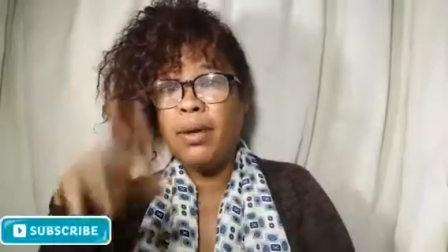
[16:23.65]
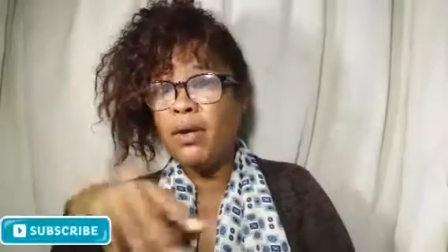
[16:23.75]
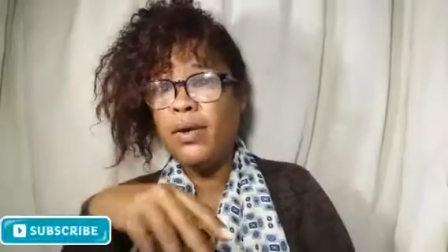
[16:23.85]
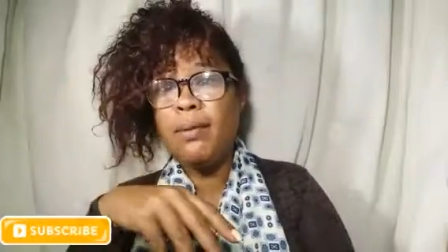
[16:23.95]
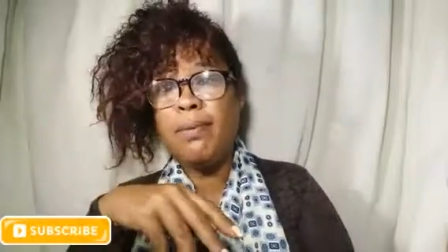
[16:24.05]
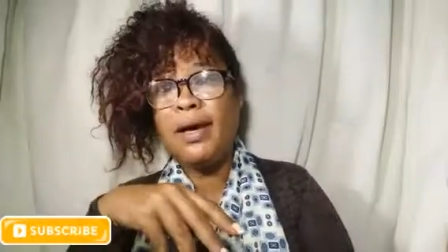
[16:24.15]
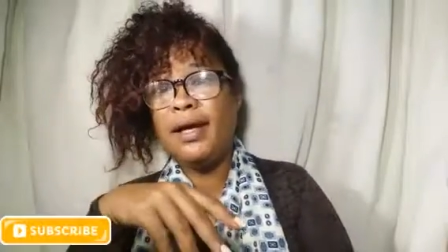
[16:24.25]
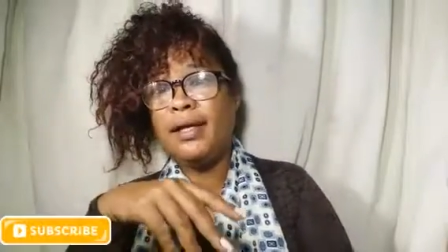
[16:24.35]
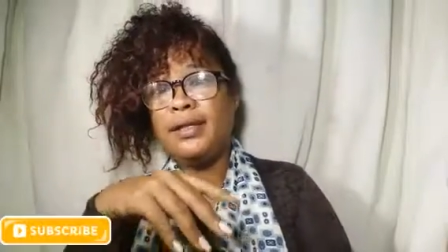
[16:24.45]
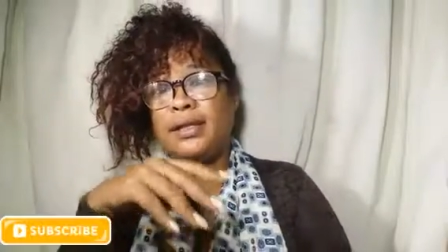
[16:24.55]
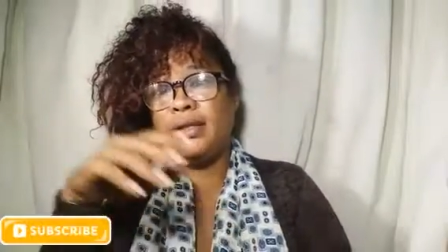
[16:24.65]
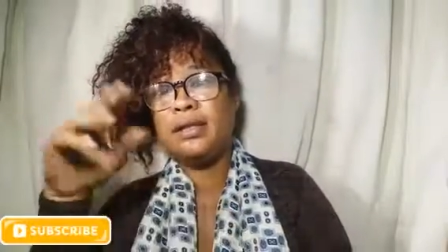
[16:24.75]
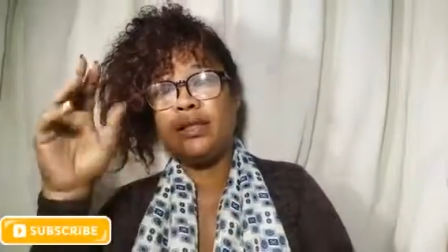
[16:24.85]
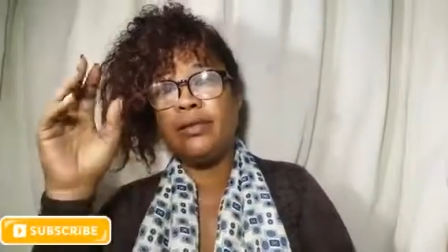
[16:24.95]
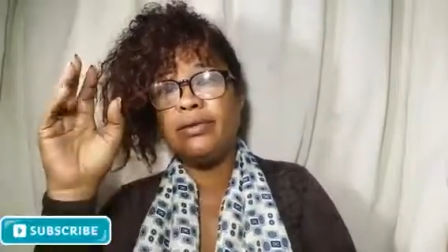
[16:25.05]
period pains,
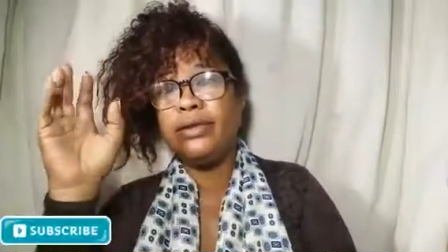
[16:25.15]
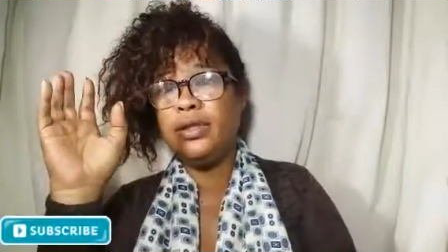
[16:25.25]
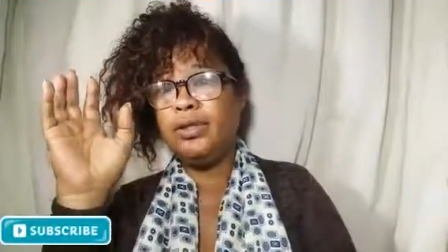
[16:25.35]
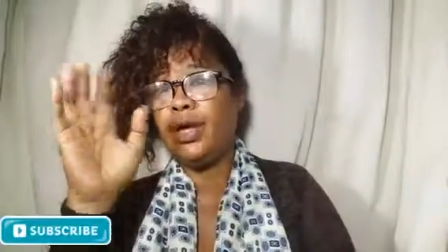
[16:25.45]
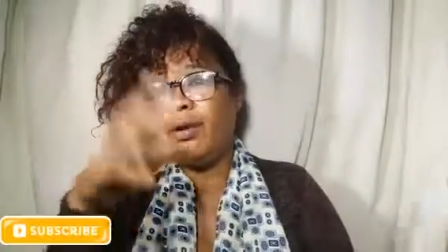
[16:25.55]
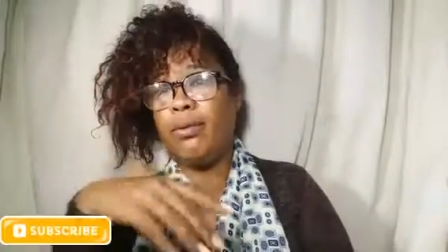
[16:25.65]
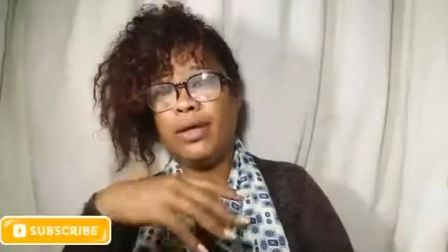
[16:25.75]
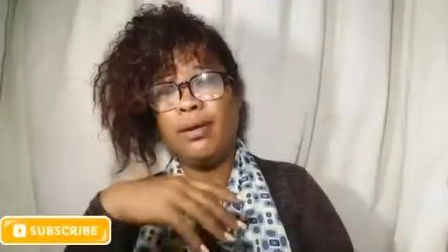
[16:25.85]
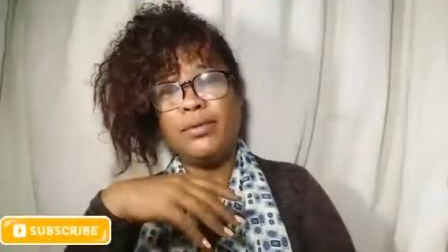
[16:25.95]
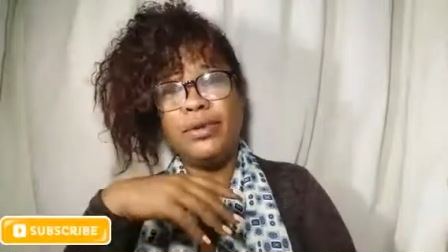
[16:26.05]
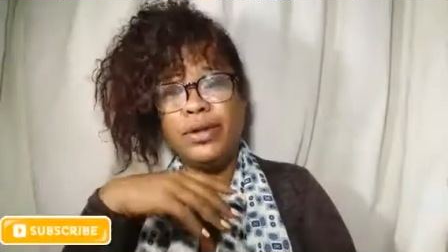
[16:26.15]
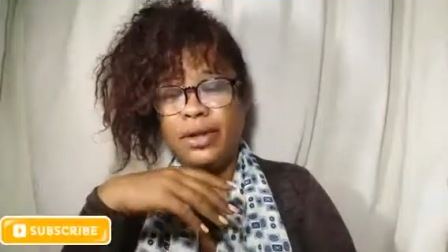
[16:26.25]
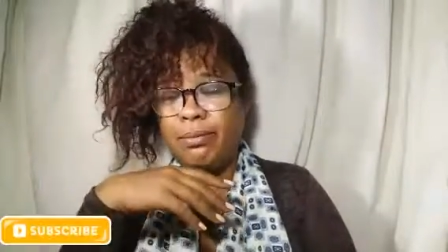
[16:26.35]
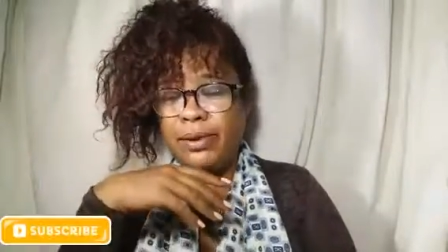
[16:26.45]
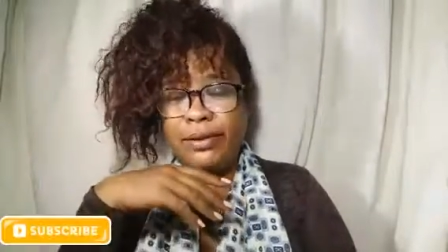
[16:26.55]
you know what I'm
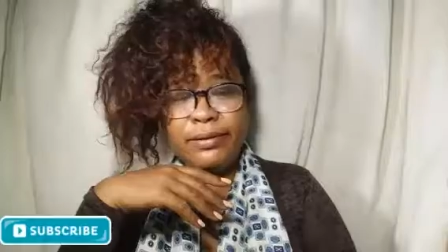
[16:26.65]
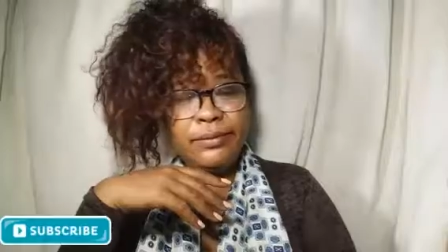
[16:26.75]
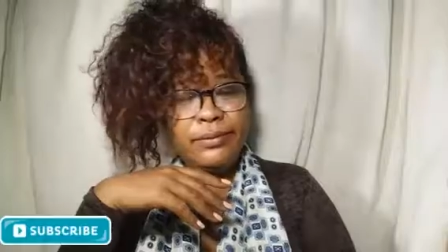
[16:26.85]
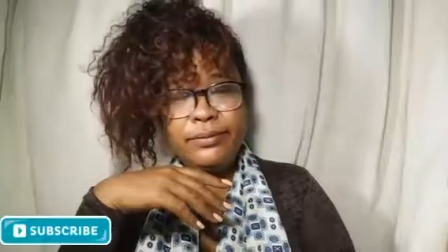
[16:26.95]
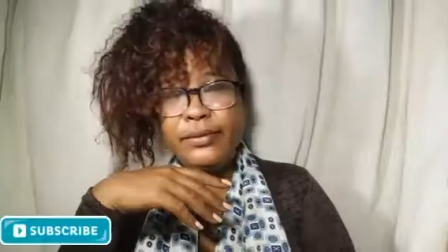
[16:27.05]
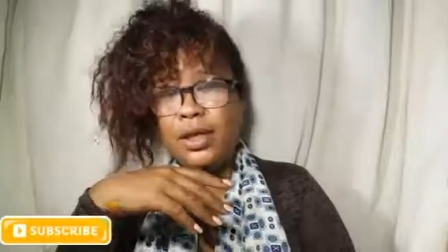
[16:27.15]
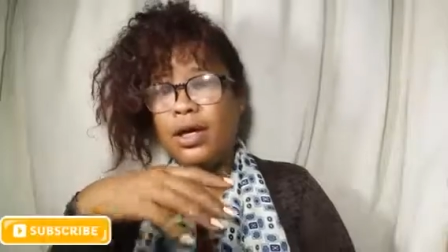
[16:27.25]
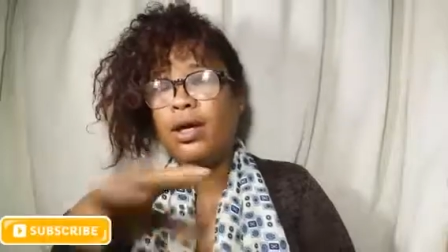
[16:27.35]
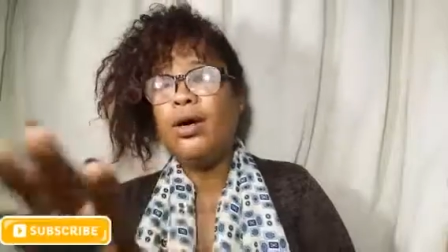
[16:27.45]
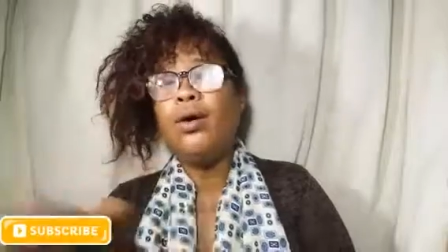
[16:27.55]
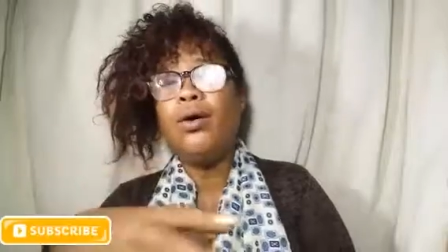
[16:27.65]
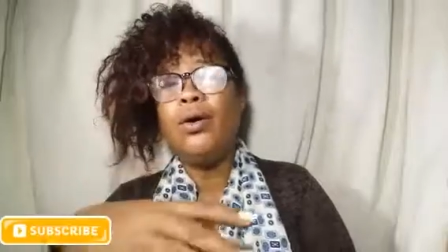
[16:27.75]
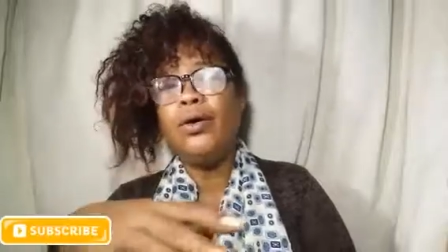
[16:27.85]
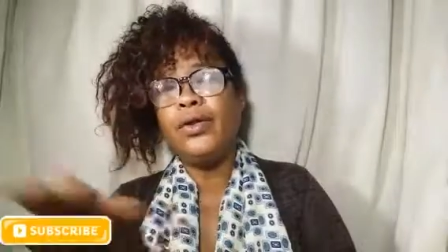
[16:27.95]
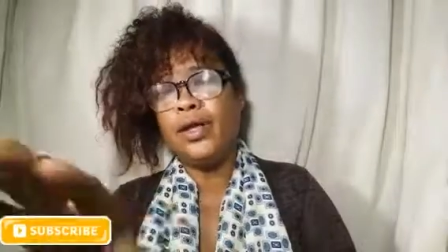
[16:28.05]
talking about
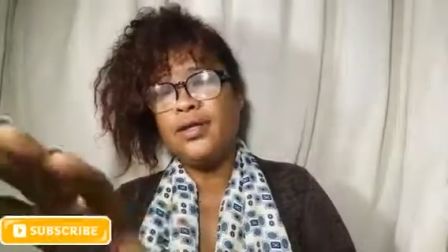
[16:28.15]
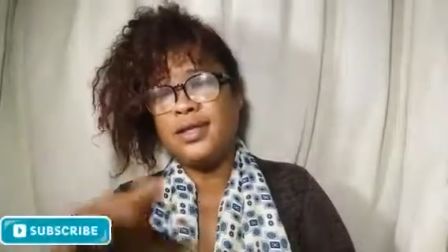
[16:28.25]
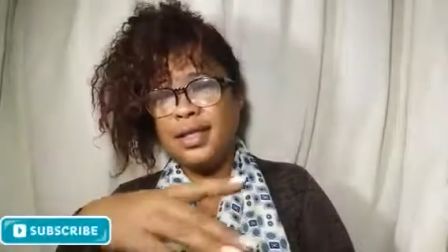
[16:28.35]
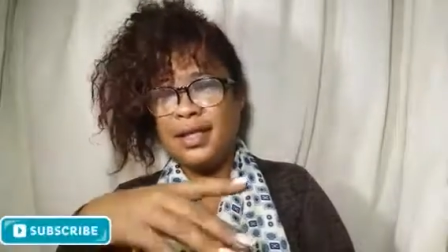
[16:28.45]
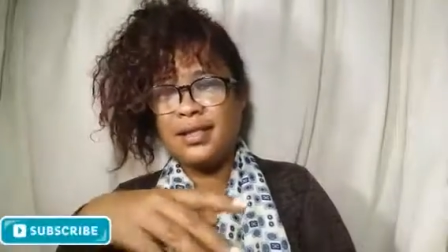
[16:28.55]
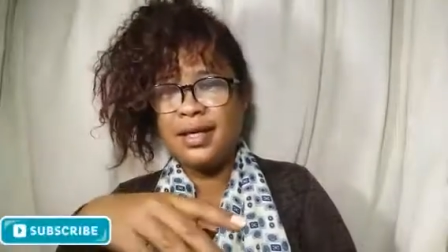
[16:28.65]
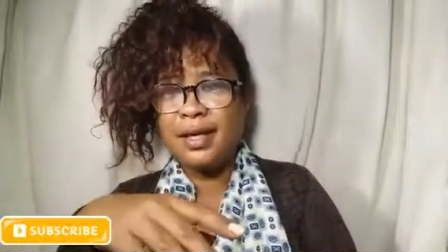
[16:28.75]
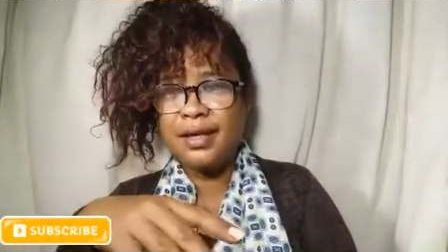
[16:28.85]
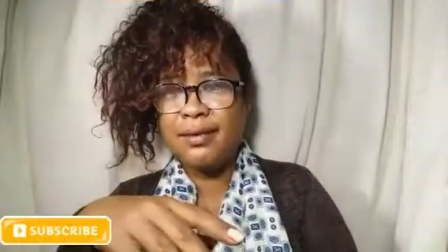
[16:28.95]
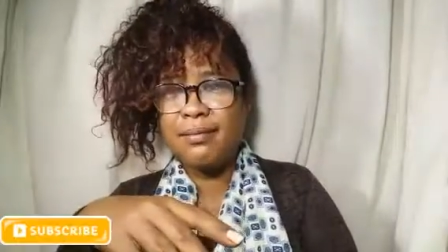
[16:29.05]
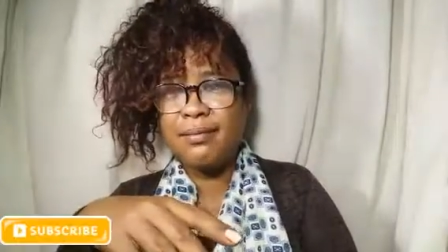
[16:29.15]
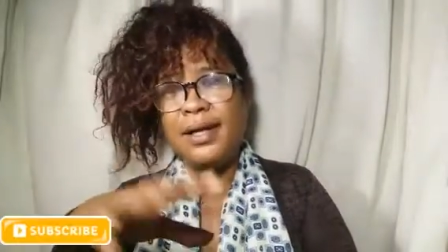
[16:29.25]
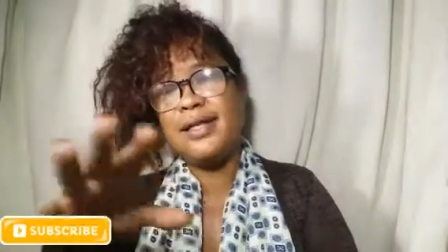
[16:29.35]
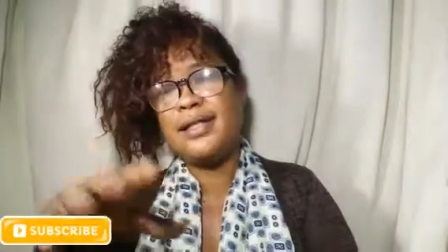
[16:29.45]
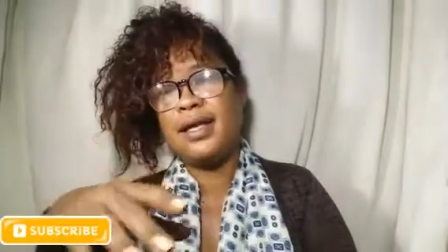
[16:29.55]
all those things that
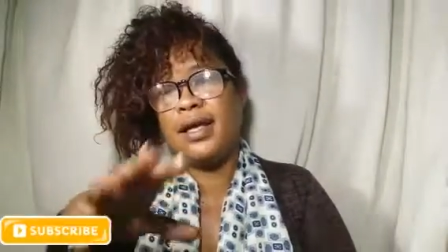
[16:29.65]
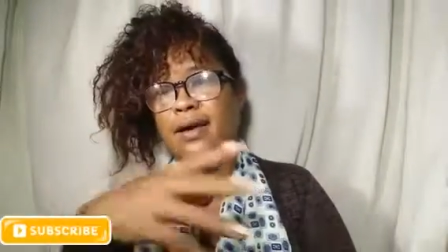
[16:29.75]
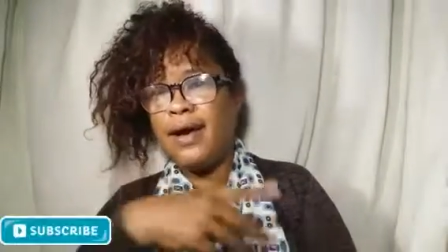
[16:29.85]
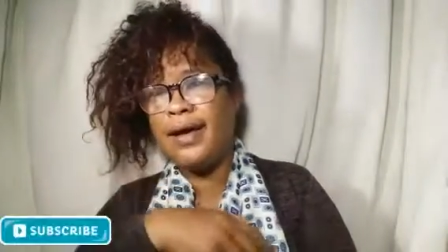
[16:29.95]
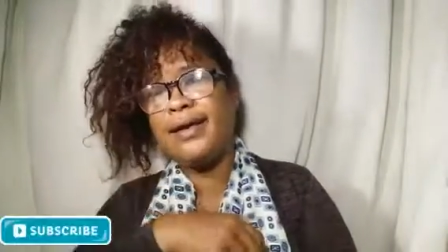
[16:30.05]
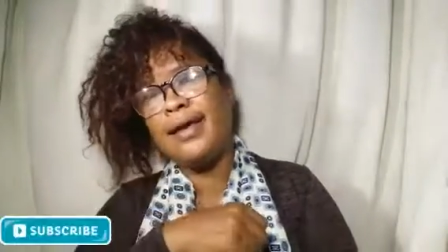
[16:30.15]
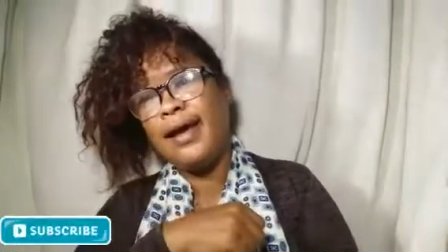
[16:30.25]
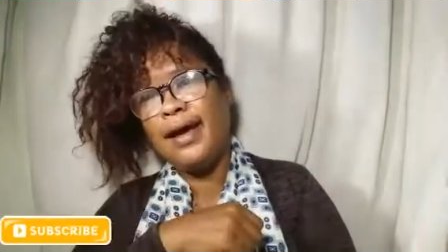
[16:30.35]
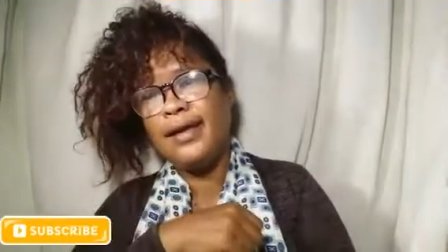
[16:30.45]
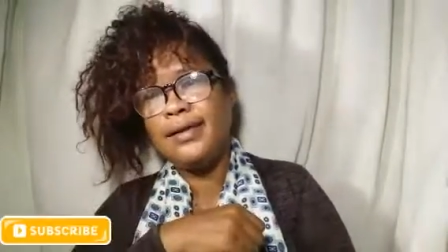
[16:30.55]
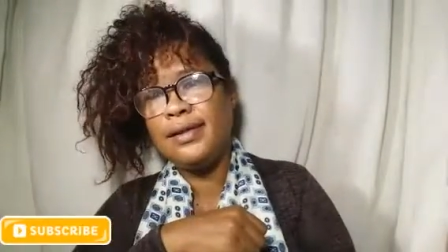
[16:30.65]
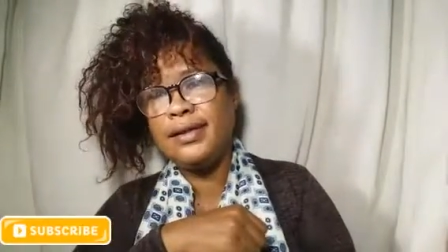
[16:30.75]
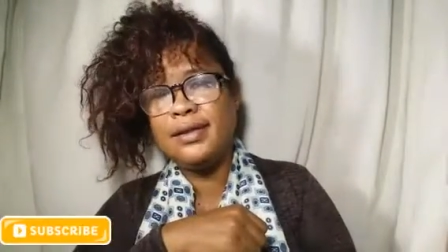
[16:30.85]
basically go hand in hand.